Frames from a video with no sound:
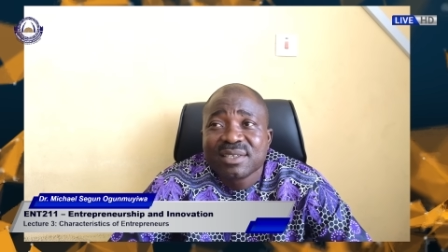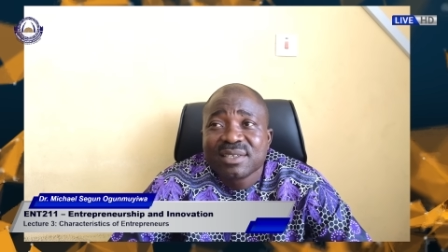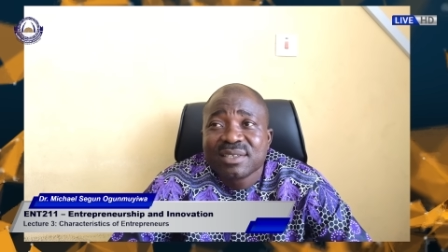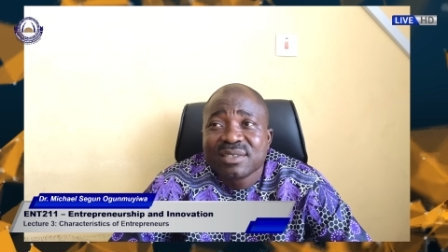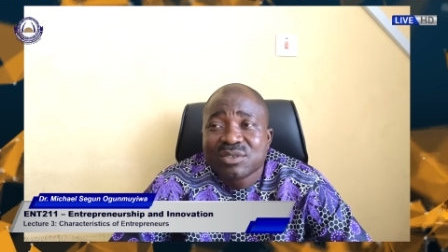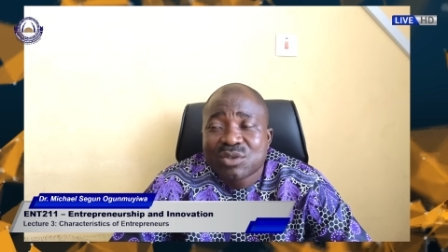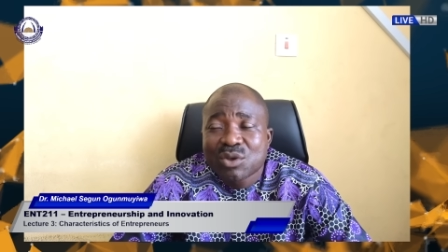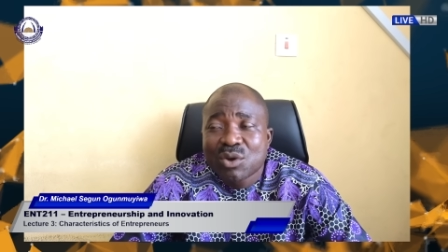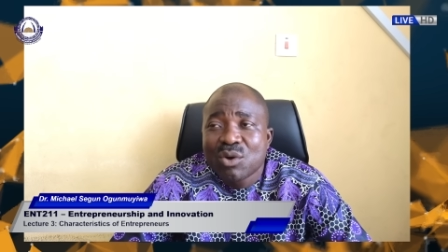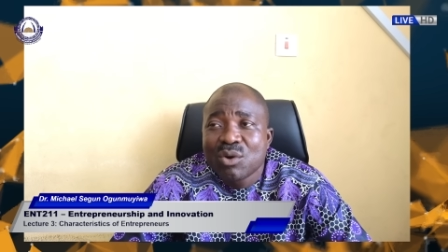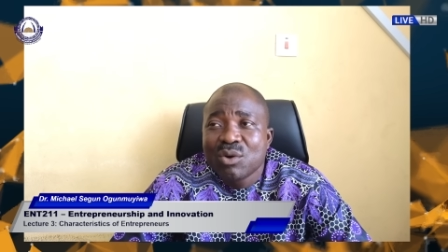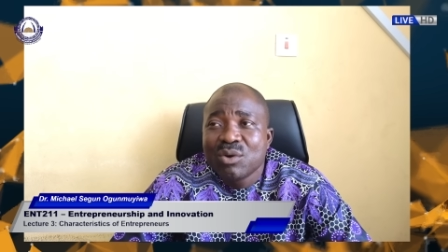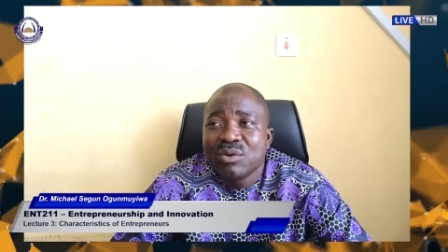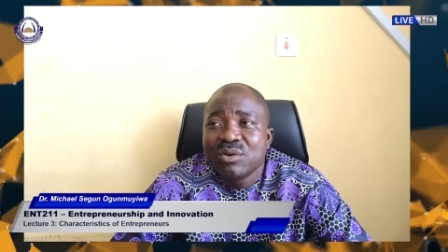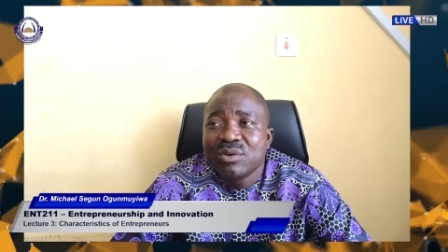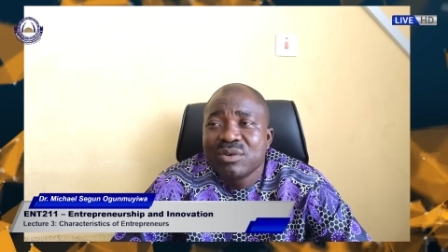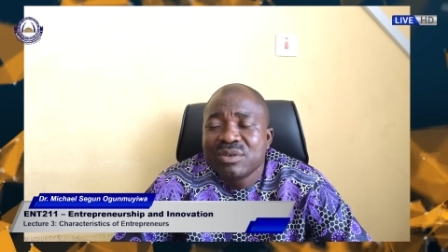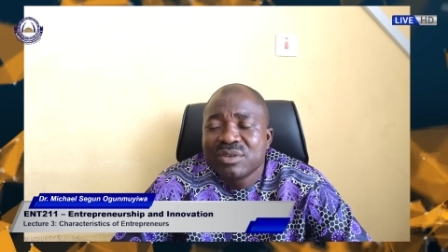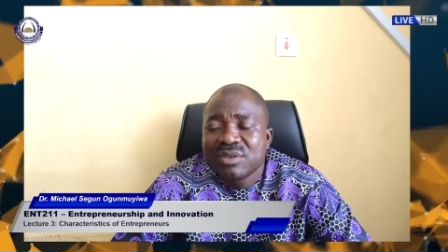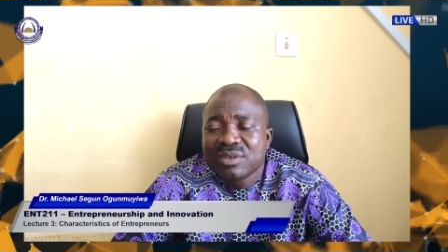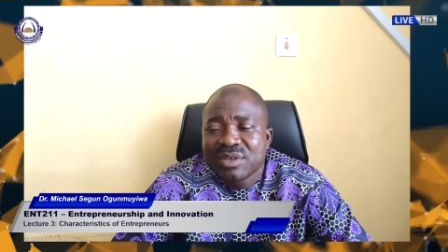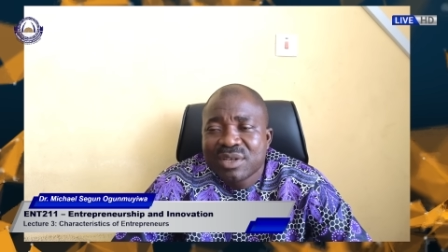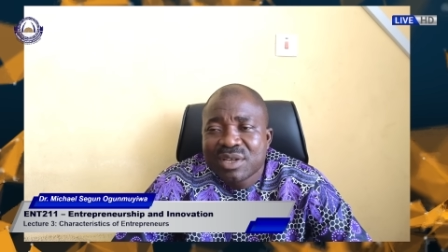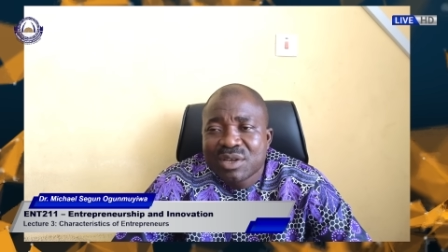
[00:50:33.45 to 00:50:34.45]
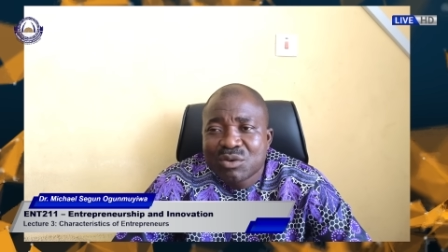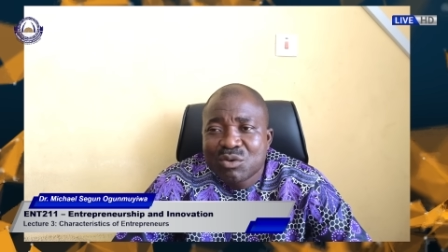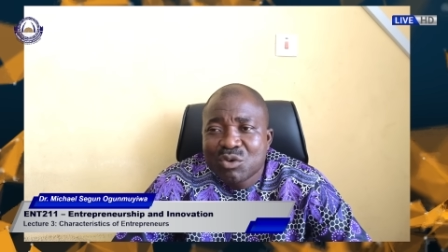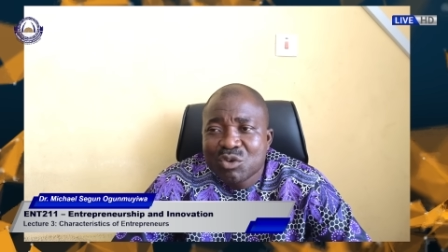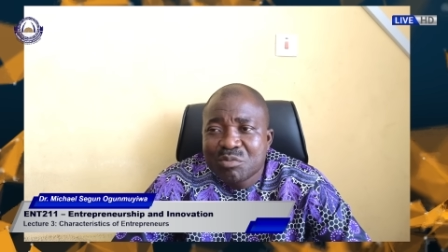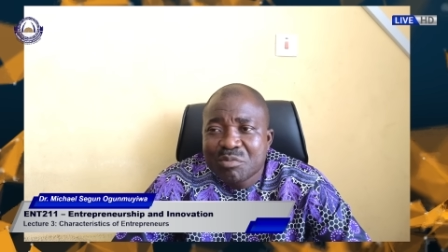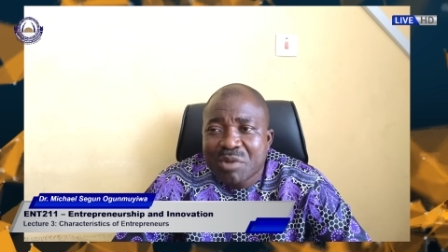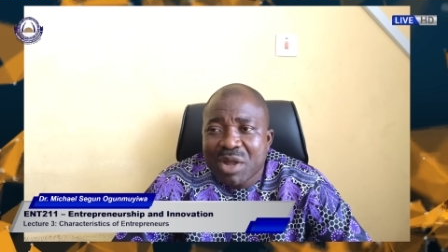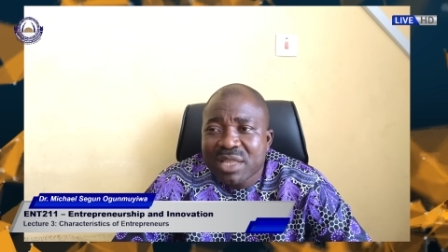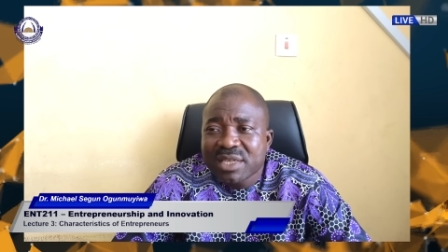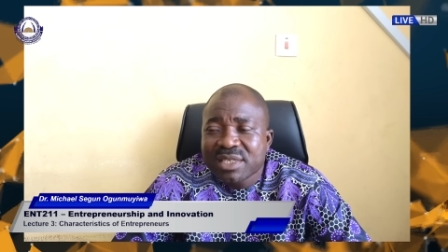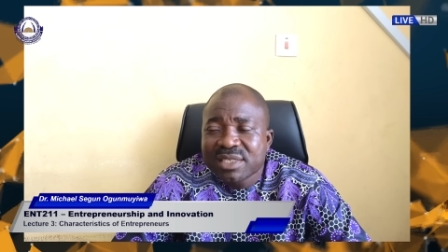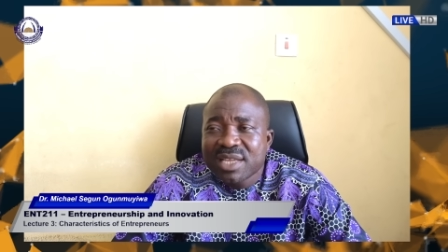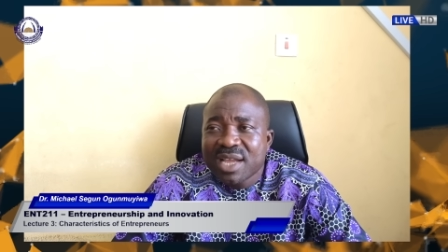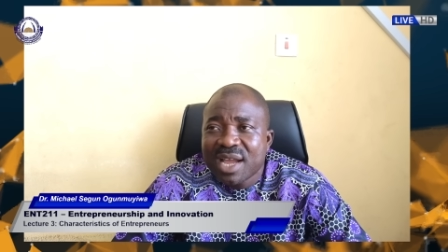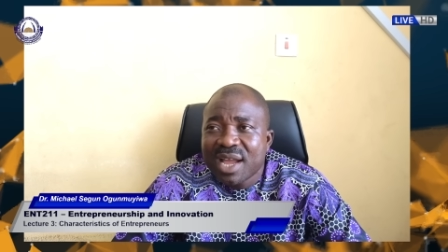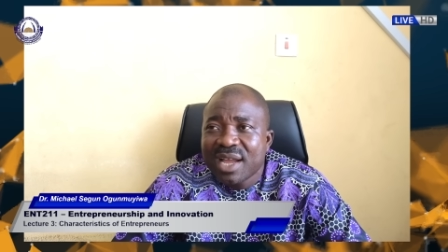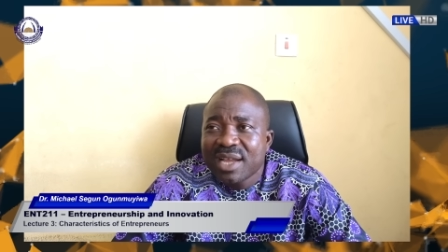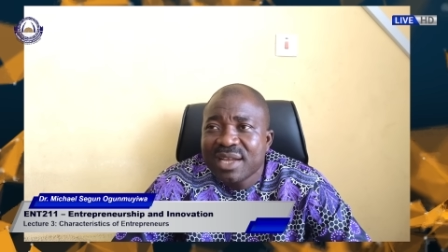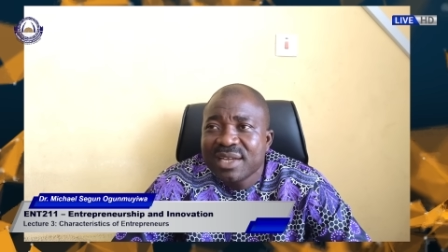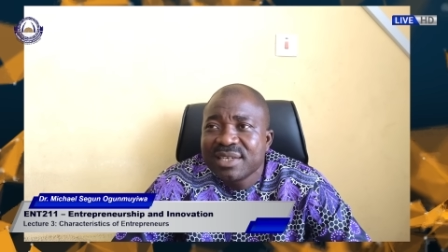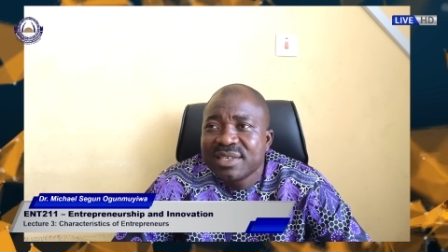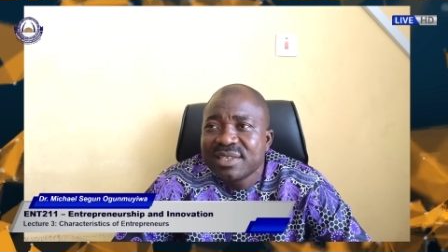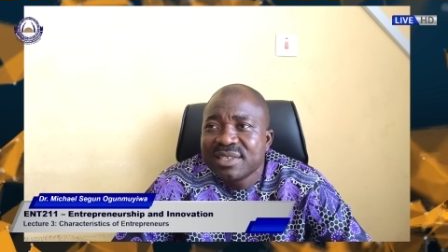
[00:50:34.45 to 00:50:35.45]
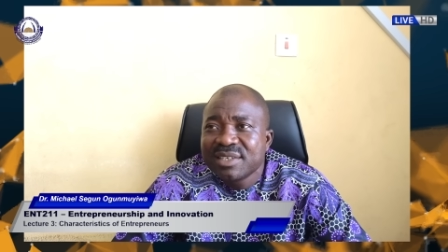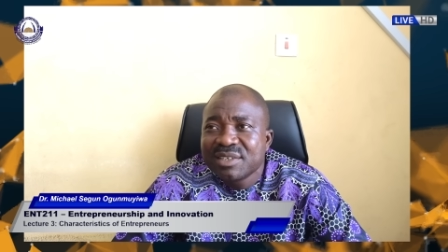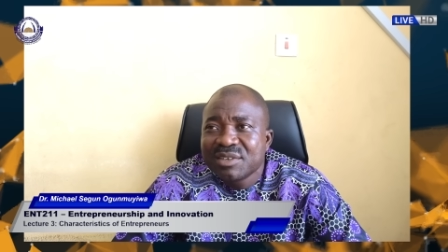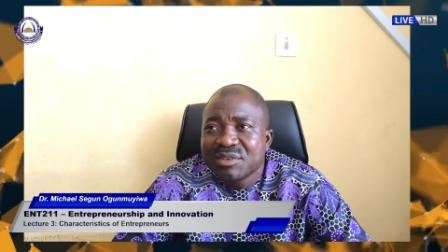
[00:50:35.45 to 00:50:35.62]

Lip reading: So a good manager